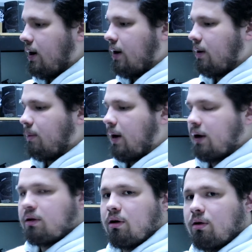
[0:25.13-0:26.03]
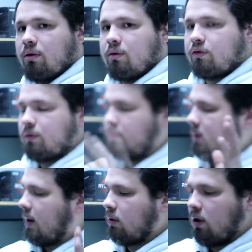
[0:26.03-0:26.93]
um, I don't know
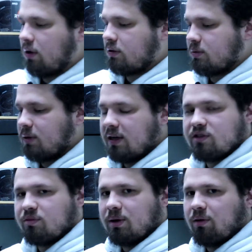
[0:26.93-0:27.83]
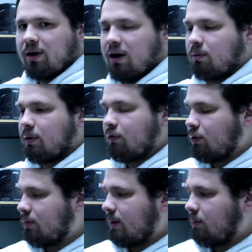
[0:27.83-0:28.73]
how long some of you guys have been around, but if
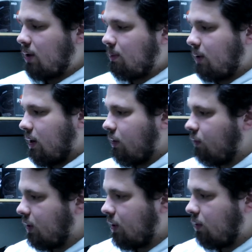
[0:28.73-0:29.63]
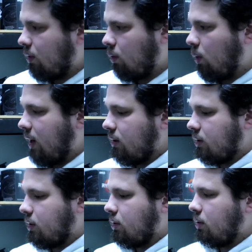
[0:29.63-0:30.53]
you remember, I put out a video a
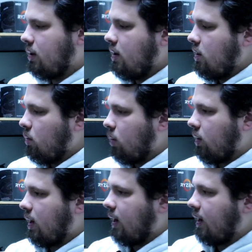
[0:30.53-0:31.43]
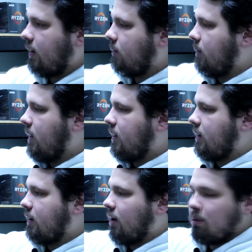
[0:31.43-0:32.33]
while ago where I
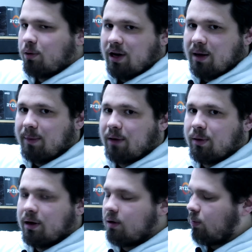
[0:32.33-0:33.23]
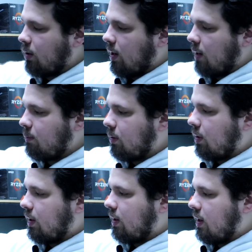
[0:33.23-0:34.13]
made an upgrade on my rig where I
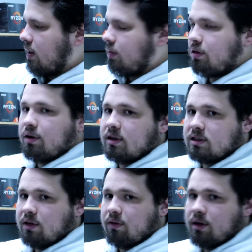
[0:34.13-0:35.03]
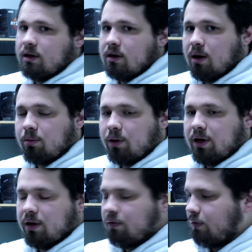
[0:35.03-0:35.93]
put in a 3070,
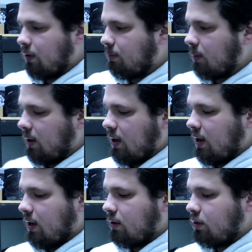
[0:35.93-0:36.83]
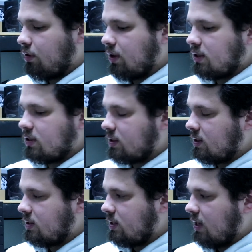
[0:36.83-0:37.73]
upgrading from a
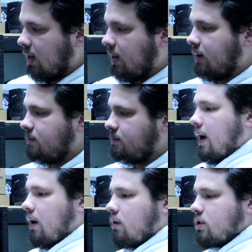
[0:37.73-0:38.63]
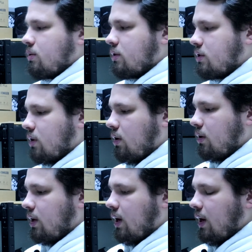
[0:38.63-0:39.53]
3060 Ti. And I also
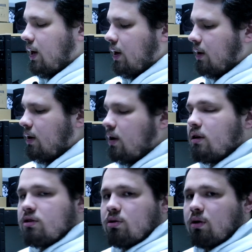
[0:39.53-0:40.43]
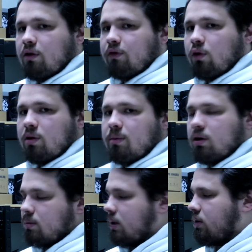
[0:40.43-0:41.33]
installed a 240
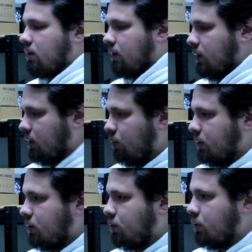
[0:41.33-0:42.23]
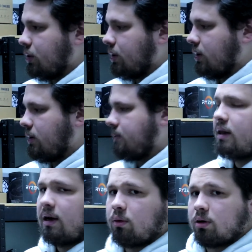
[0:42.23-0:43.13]
millimeter liquid cooler.
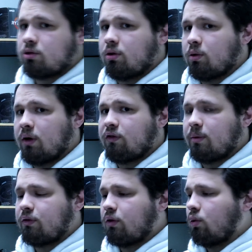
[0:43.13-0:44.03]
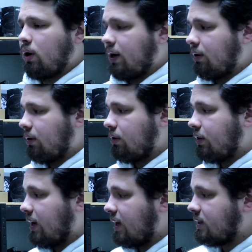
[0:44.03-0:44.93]
And that worked really well for me for a while.
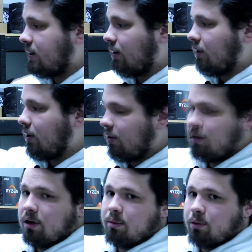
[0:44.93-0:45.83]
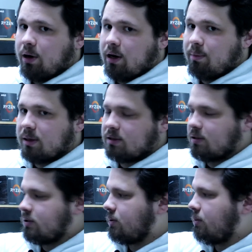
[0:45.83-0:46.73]
Then I did another upgrade on my
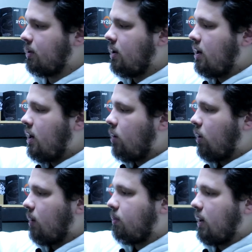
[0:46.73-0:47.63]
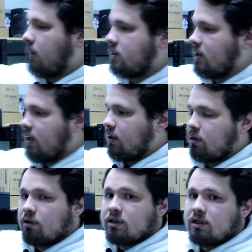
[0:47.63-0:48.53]
system where I plopped in a
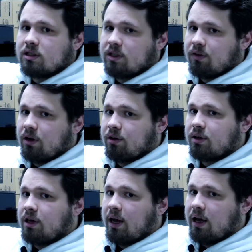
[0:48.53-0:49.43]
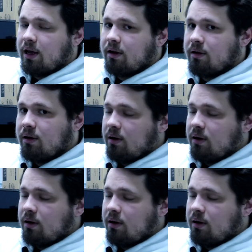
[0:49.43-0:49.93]
13700K